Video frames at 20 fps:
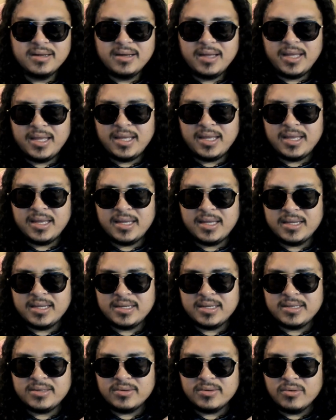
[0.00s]

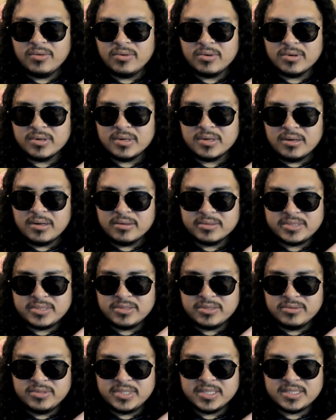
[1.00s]
And or
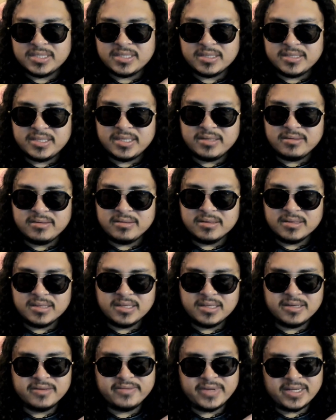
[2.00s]
also just continue to
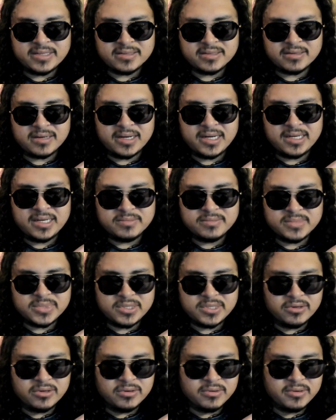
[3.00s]
live as our atoms
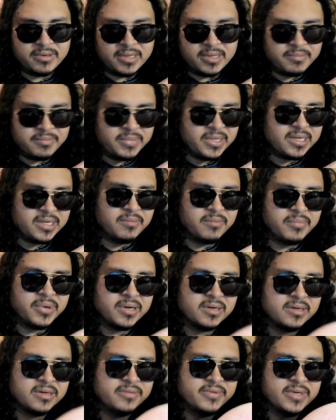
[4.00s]
go and become
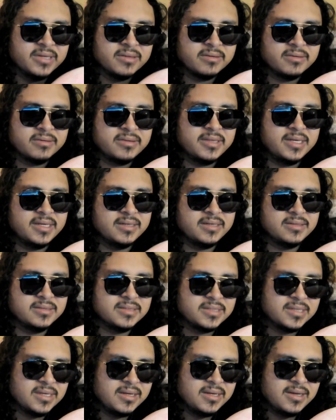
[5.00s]
part of other
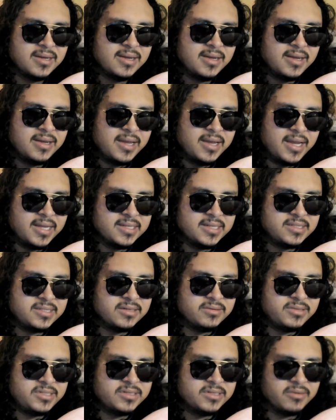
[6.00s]
things. And
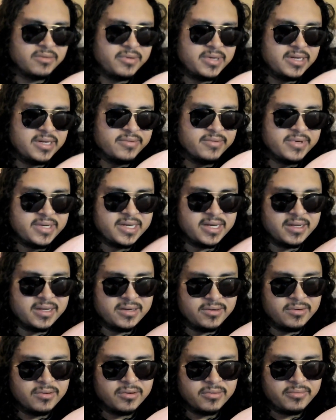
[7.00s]
so sure, we never die,
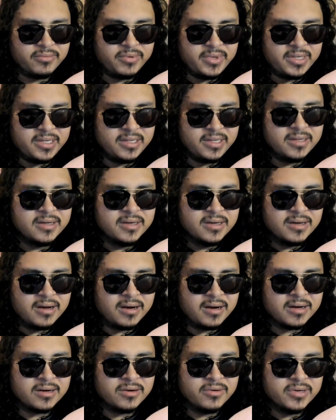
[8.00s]
or we
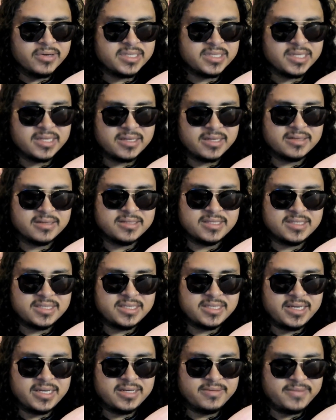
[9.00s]
are always in a constant
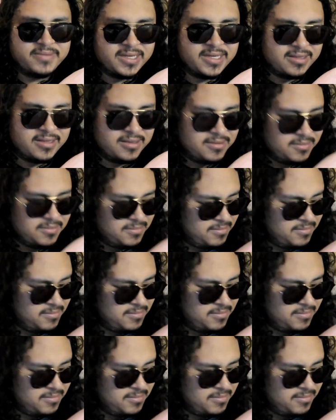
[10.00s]
state of death.